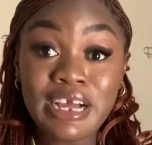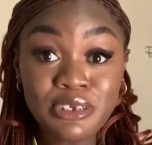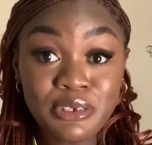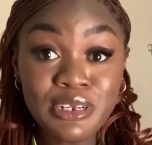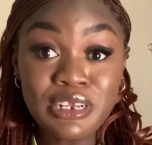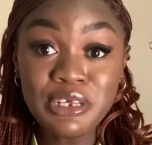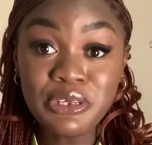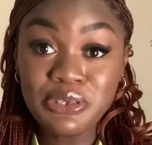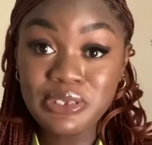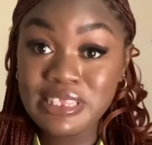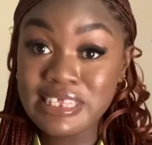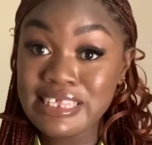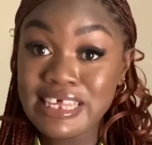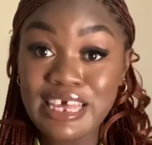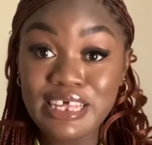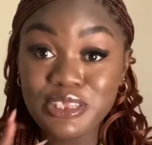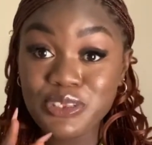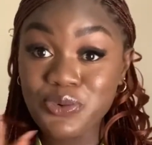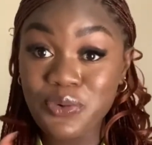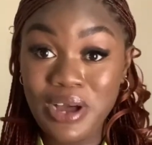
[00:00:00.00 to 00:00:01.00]
actually use this
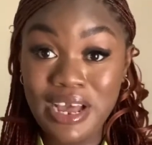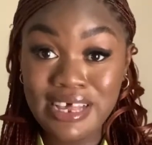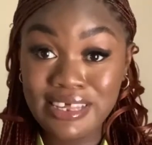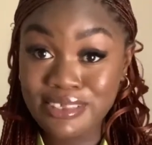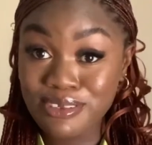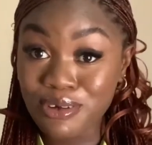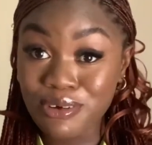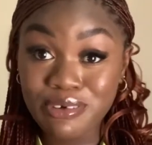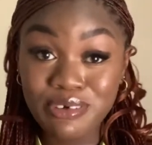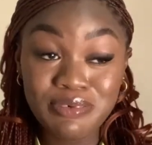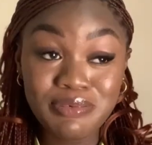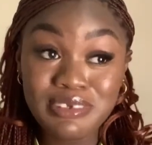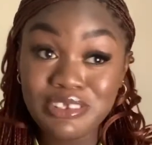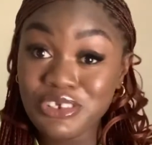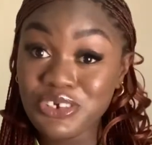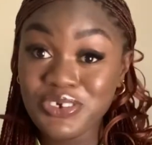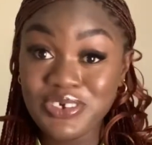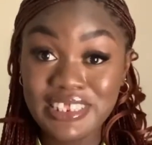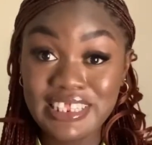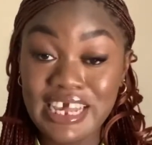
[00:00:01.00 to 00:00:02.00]
hair twice or even
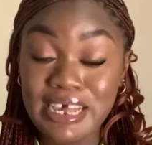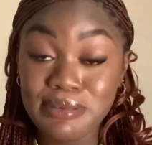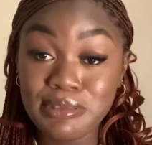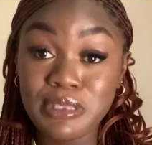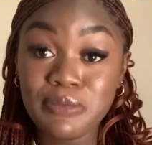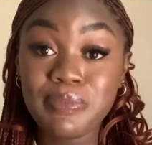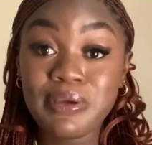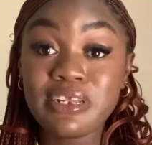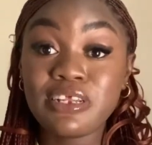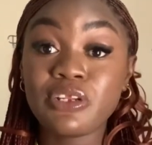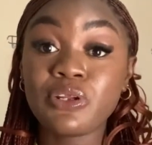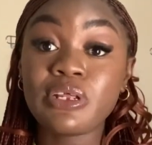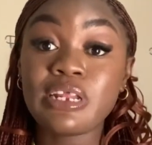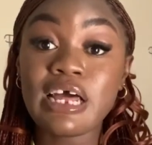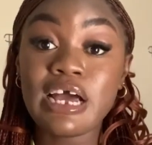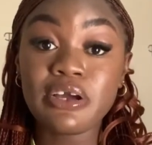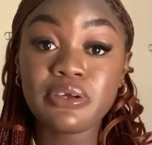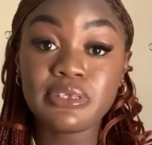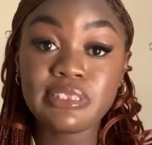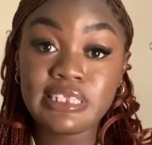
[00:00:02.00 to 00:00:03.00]
3 times depending on
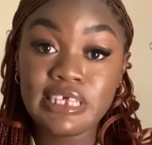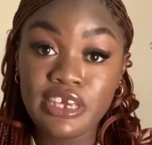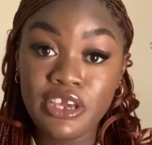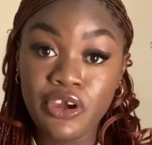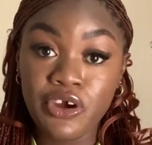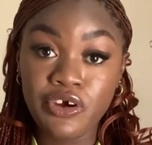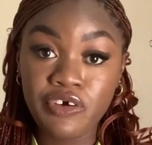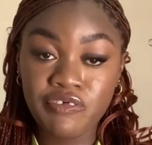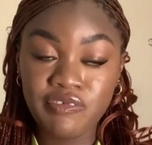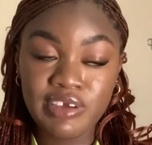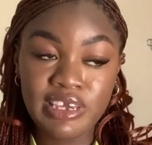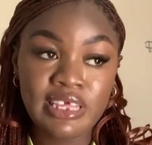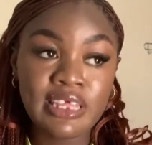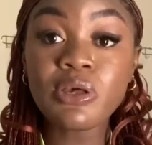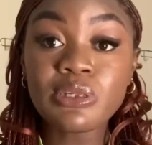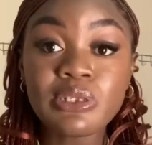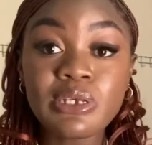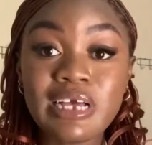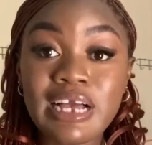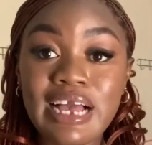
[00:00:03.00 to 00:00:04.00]
how you take care of it.
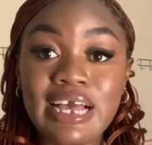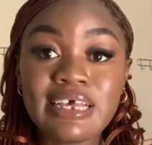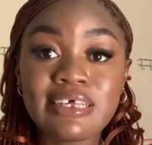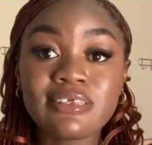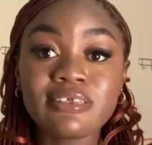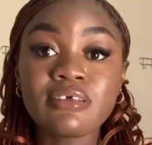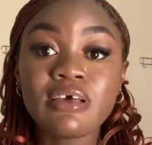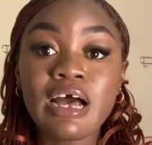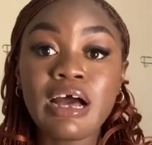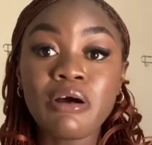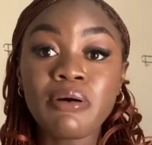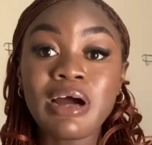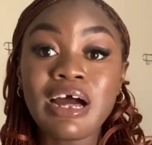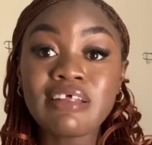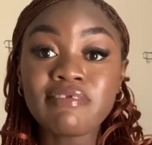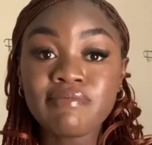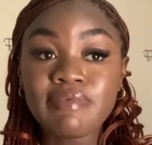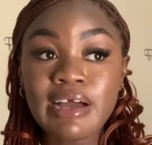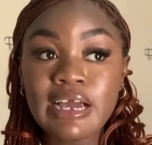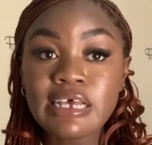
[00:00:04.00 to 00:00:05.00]
Also guys, I'll
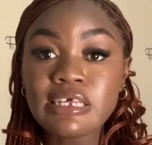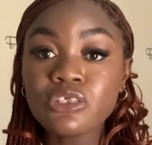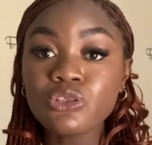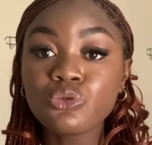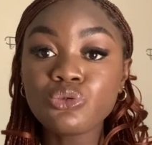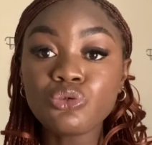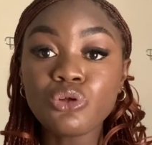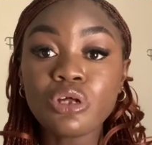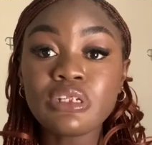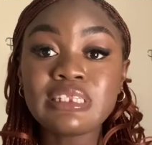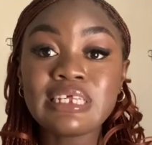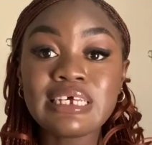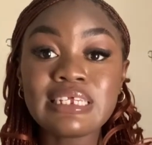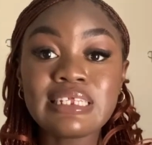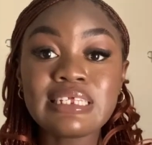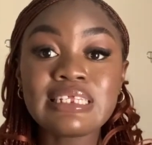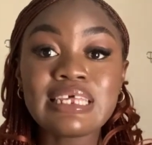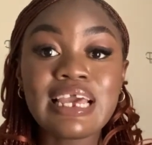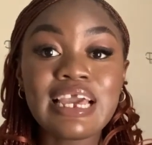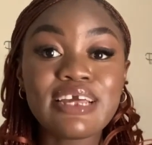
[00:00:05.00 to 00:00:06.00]
advise, do not take
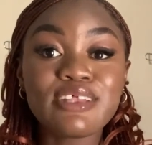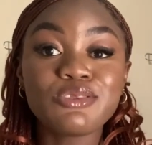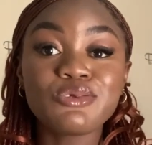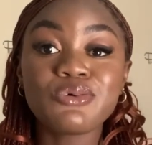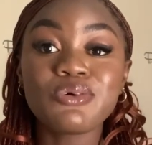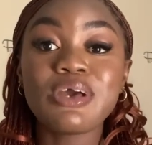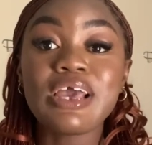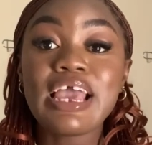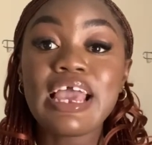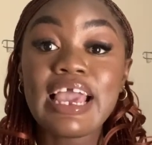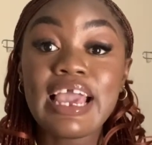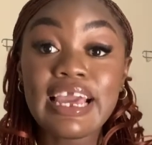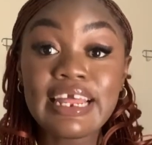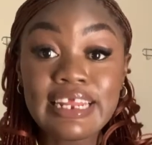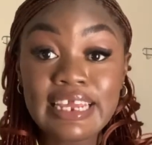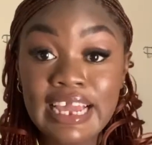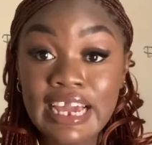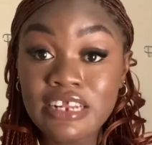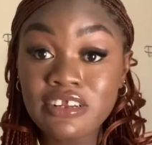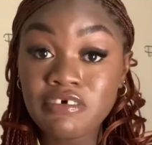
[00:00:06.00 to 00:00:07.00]
this hair to
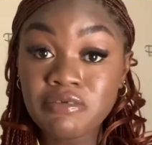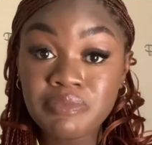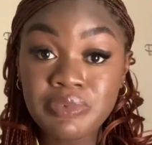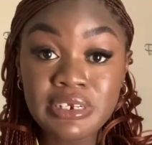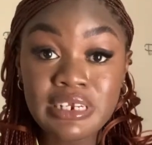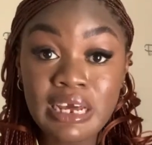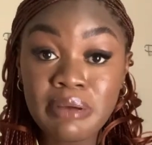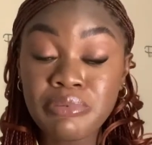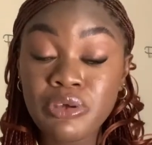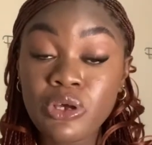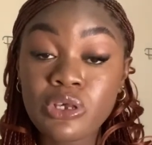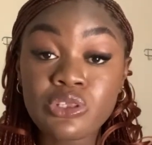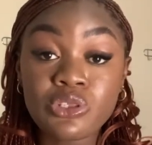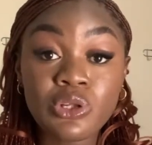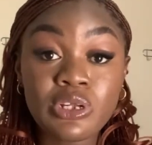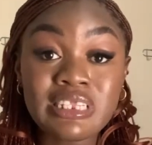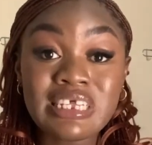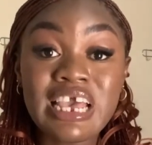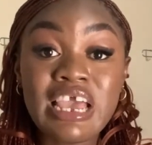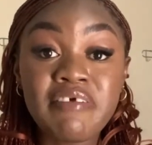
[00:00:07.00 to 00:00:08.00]
any kind of braider because
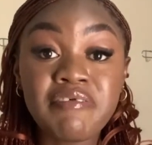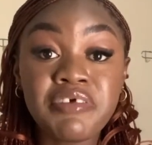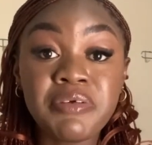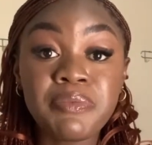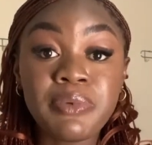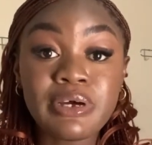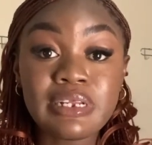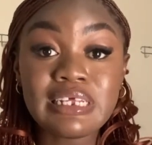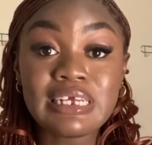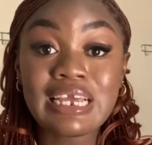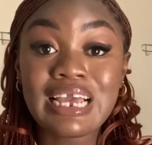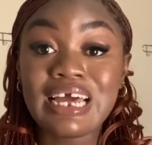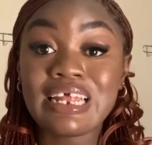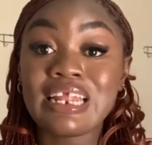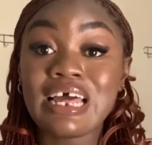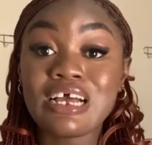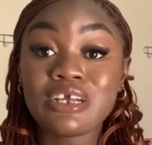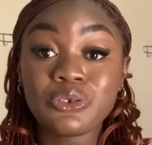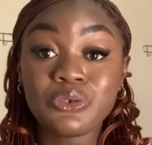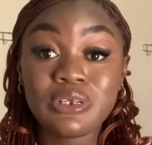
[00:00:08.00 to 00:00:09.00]
not everybody can
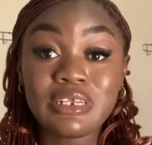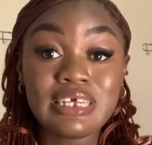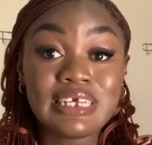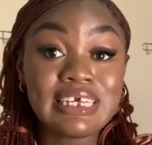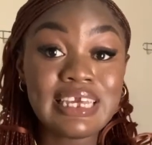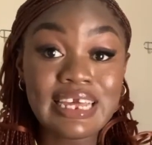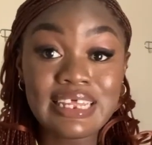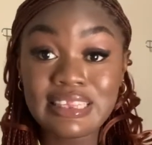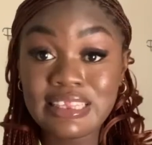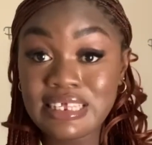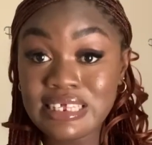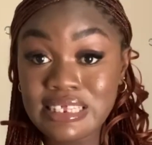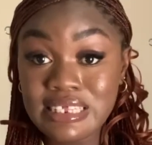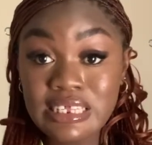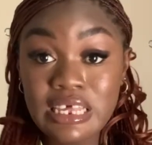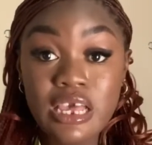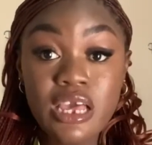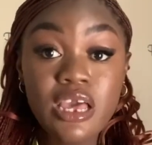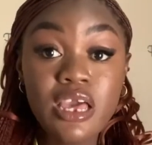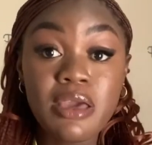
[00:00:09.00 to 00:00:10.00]
actually get
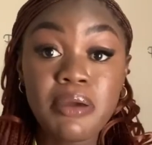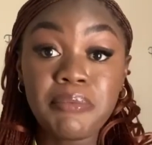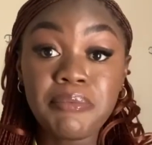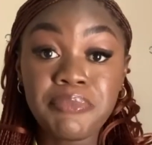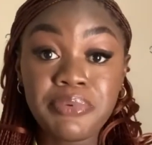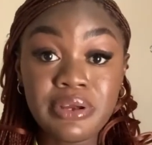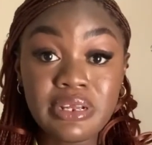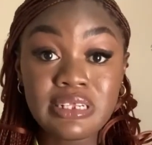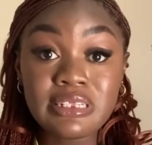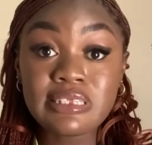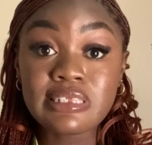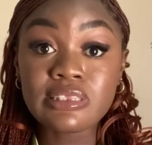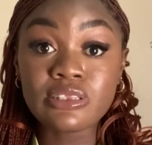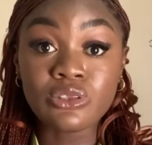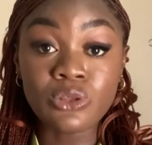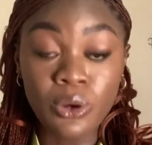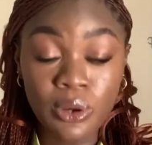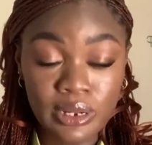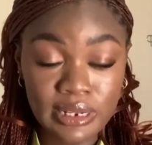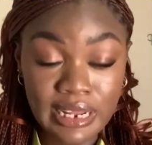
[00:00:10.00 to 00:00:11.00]
these braids
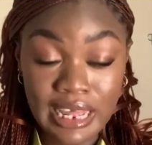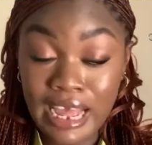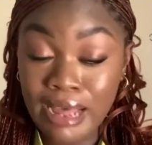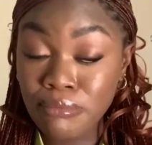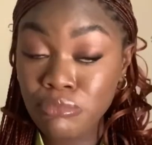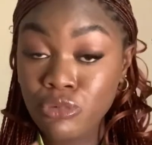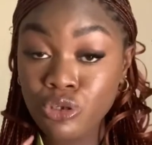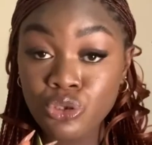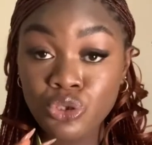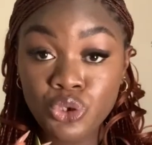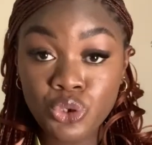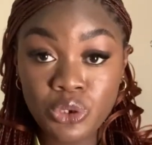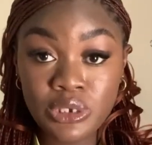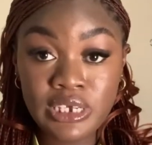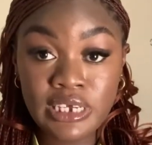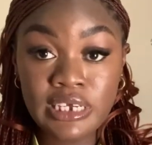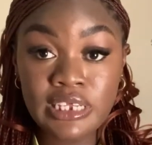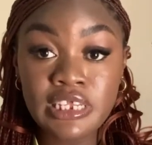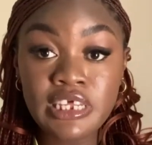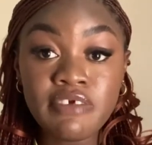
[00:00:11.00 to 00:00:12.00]
done. I'm not
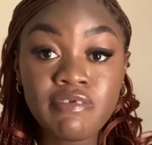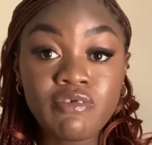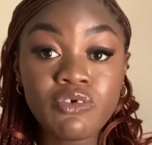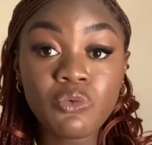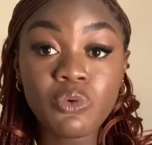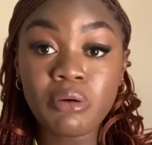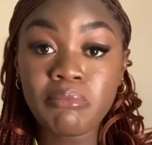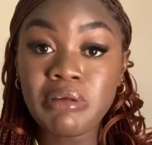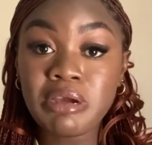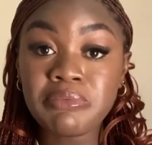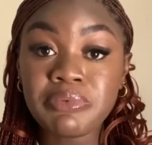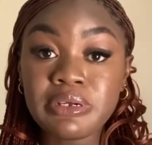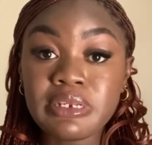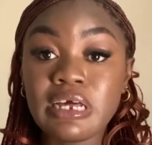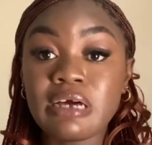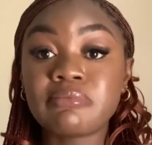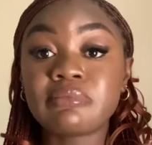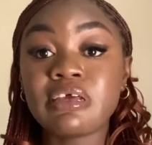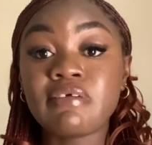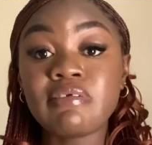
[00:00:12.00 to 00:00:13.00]
joking. If you want my
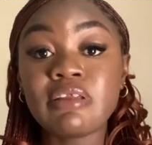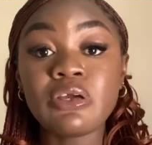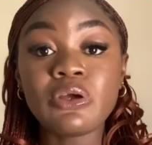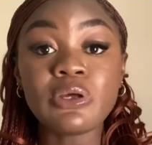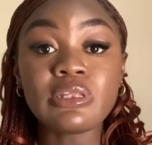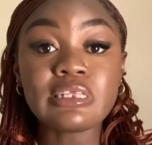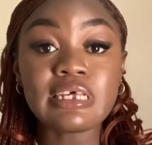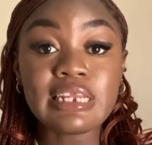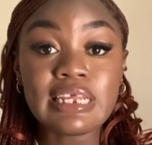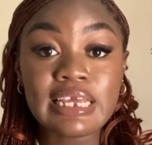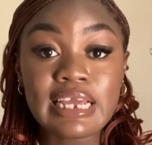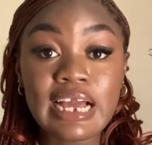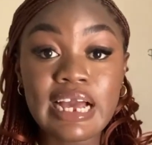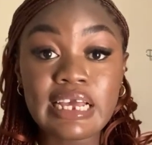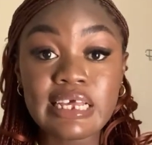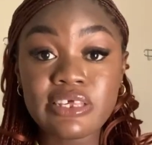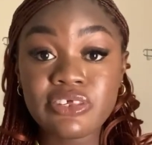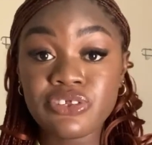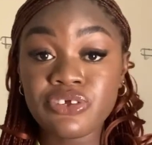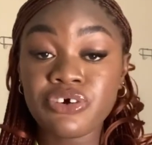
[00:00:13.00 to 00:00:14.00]
braider, I'm definitely going to link her
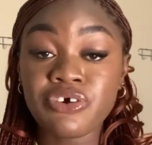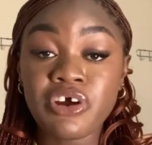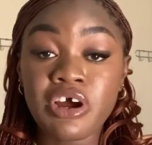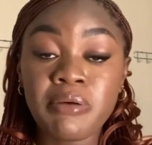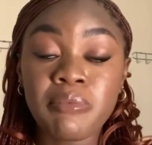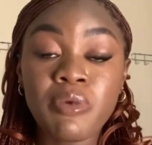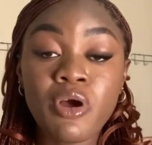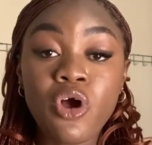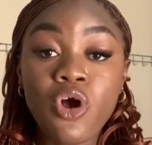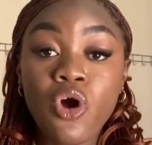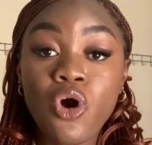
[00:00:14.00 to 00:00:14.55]
Instagram